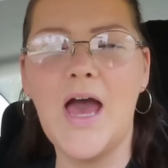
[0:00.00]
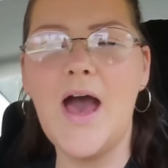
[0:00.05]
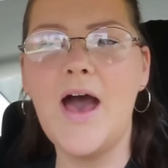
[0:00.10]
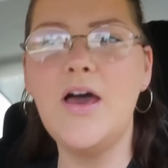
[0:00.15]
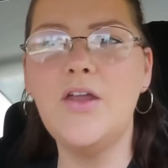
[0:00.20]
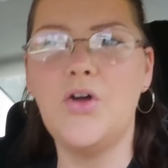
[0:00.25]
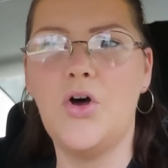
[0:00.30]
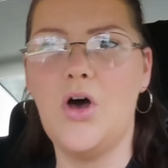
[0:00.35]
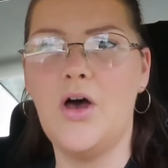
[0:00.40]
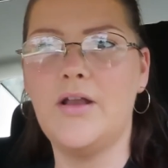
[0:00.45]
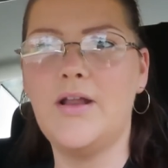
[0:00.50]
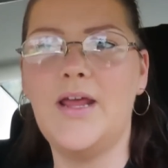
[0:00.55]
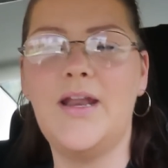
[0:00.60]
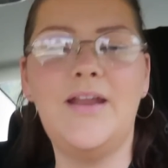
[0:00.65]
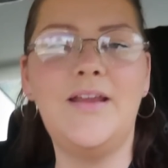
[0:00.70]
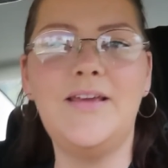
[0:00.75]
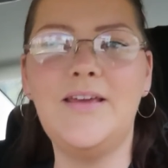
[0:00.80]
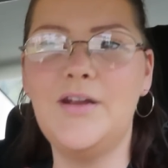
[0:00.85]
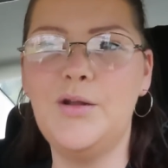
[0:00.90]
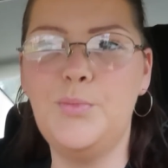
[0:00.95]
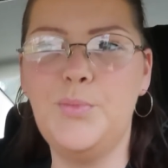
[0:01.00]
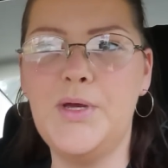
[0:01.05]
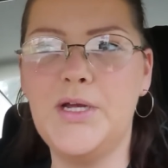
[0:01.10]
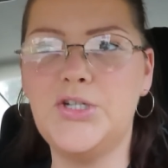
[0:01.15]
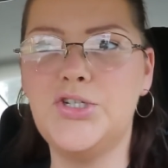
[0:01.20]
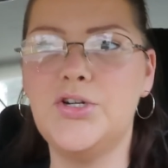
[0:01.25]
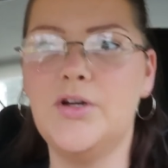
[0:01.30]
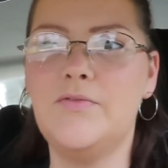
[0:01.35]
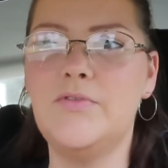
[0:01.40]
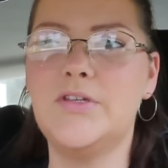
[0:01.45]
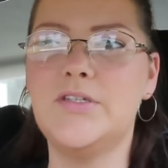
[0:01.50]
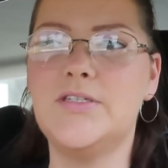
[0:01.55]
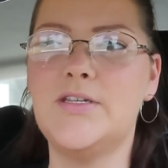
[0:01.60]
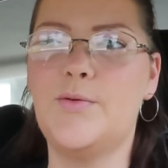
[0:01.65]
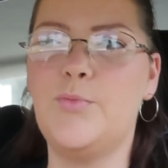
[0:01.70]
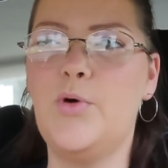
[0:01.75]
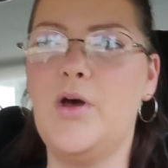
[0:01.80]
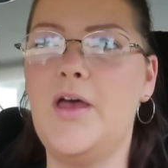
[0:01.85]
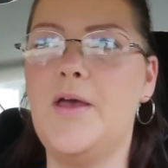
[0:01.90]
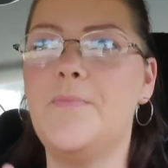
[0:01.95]
add-on I didn't get a picture of the
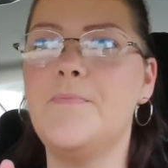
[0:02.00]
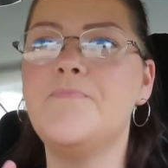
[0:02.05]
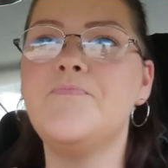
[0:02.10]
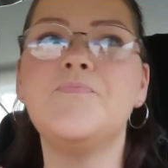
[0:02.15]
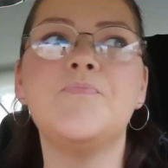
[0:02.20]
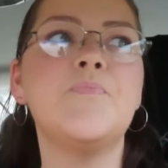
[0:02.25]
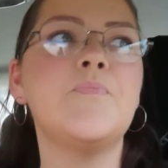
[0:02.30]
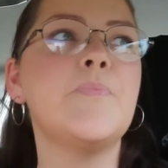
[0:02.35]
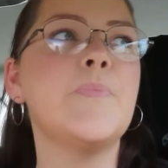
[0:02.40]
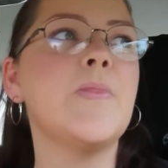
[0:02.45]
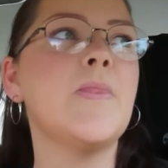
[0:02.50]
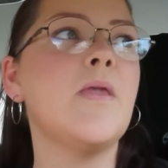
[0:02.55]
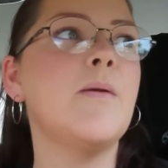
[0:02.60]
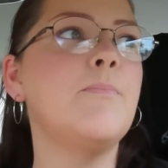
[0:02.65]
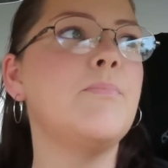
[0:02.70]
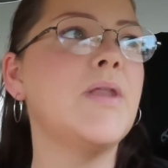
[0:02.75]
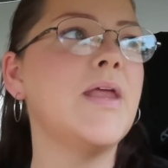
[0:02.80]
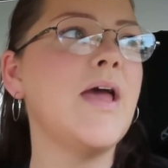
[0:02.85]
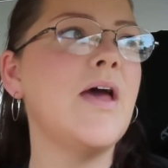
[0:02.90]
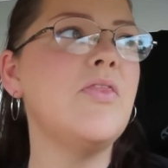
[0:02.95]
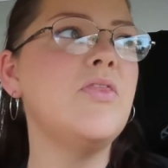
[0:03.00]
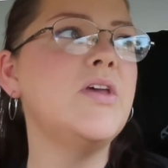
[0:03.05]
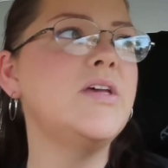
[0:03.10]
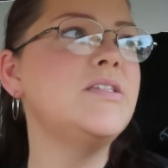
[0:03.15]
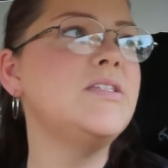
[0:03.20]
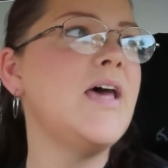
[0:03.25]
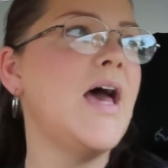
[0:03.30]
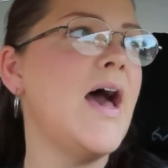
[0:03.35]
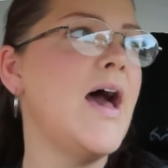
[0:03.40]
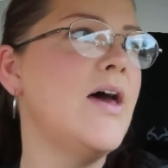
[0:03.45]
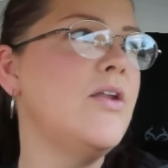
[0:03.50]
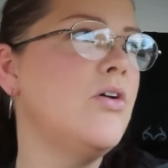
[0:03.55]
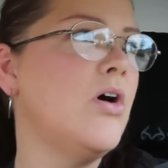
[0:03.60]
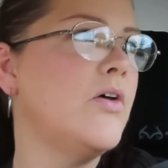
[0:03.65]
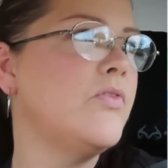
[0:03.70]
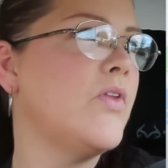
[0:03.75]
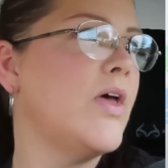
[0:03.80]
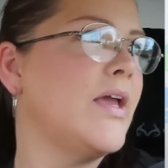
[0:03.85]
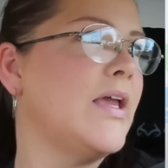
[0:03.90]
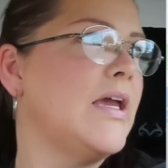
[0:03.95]
Subway but I got this
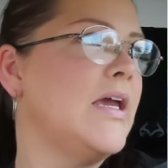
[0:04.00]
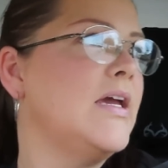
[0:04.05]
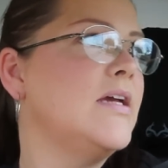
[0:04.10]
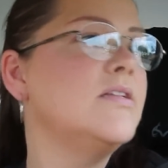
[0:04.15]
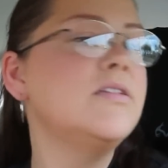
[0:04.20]
add-on like